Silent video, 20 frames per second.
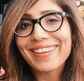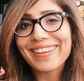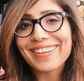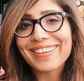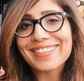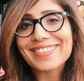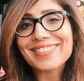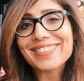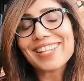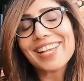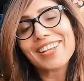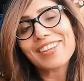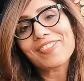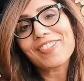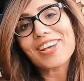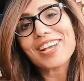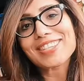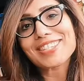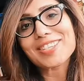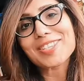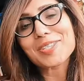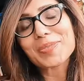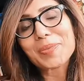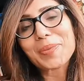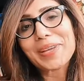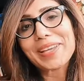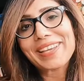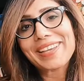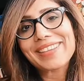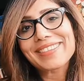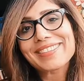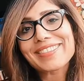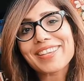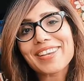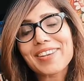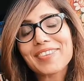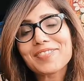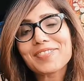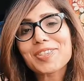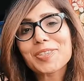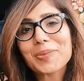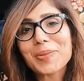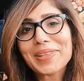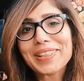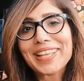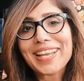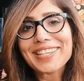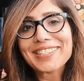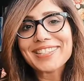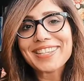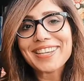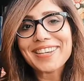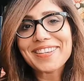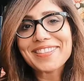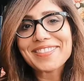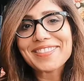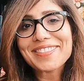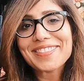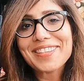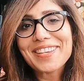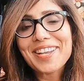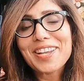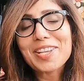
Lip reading: because life has its ways of doing that to us.